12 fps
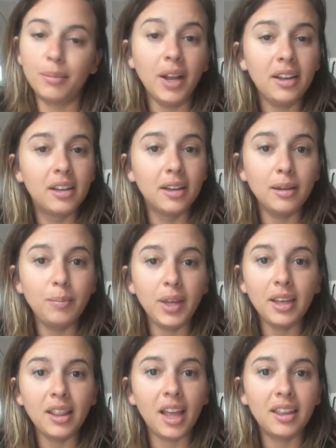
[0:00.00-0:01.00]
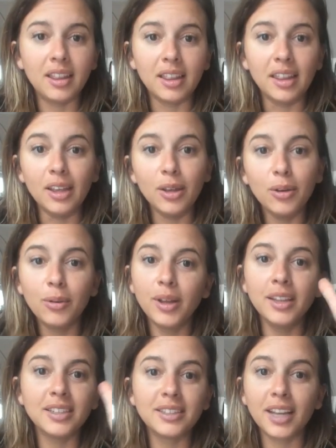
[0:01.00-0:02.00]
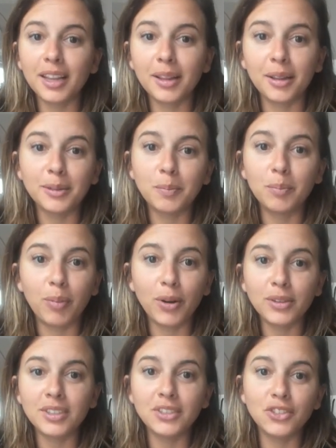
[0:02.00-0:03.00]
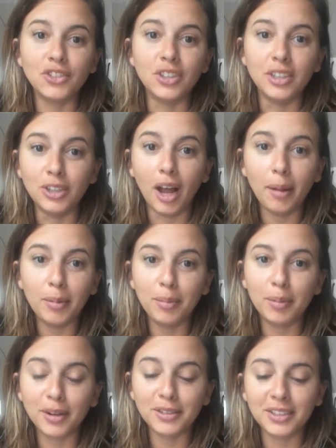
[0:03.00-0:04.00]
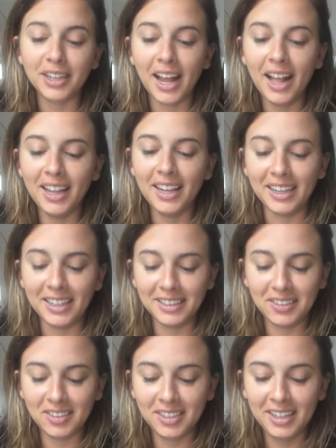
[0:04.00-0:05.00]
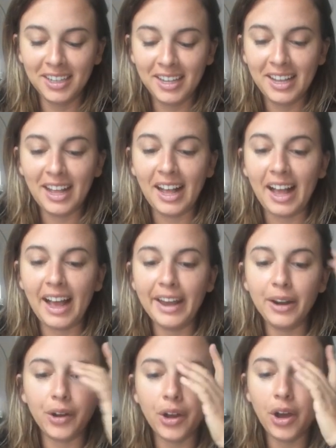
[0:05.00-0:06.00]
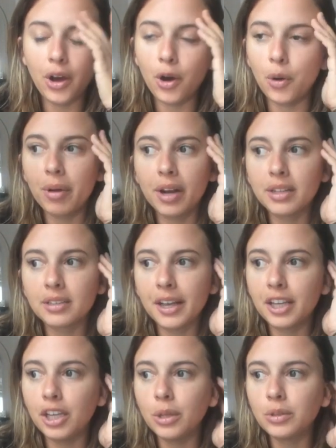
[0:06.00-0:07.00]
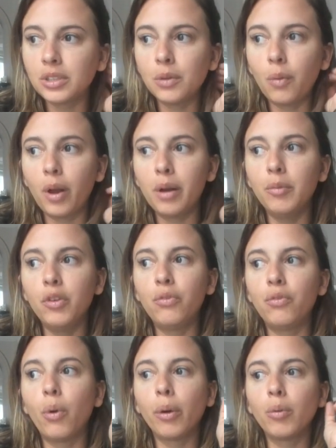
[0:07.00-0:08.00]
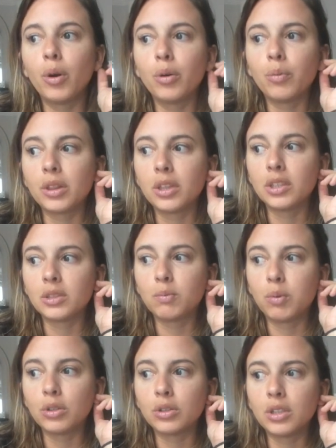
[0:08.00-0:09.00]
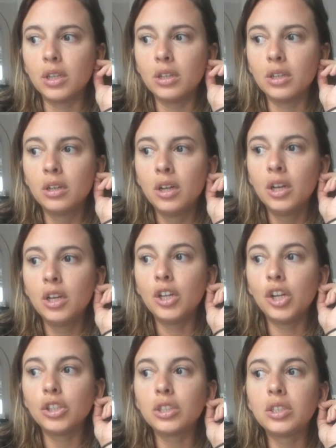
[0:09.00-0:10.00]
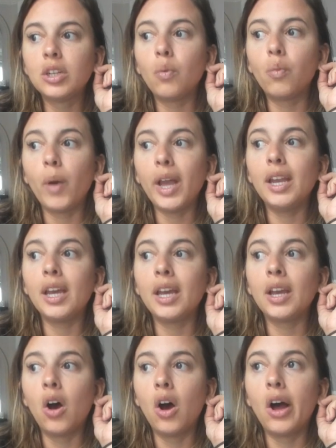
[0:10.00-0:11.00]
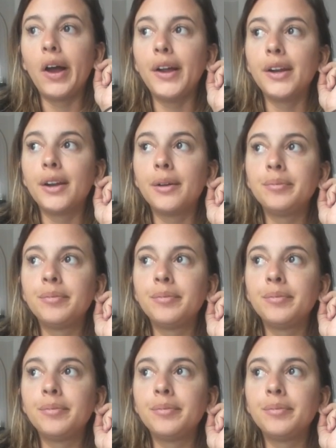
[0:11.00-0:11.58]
it could be like you and this person's double personalities. I don't know, but it's like you still want to move forward with this person. You're still waiting on,